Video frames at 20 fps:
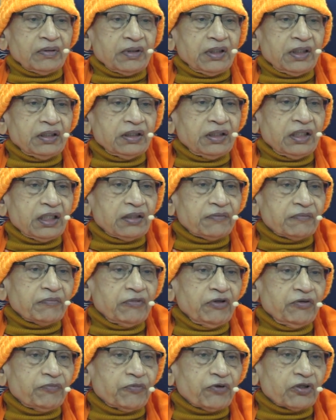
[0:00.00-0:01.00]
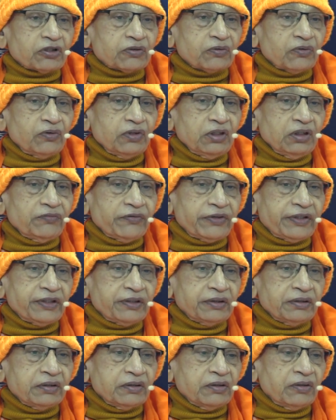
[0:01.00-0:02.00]
and that will be possible only
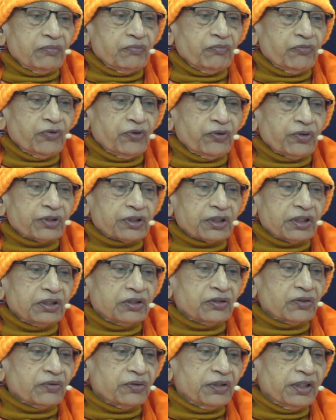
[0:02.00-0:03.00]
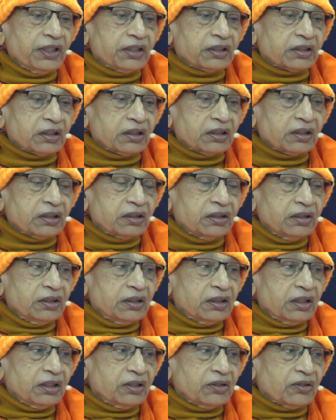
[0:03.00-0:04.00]
when moksha is your nature
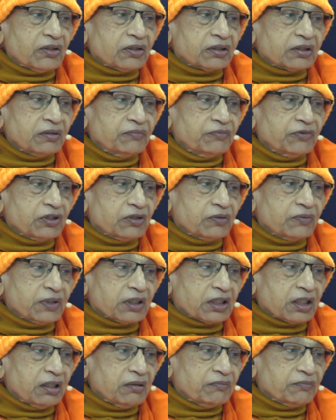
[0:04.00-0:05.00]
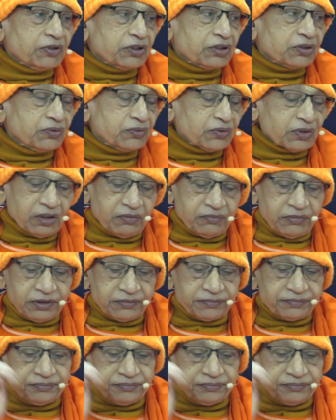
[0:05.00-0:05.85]
and not something you accomplish through karma.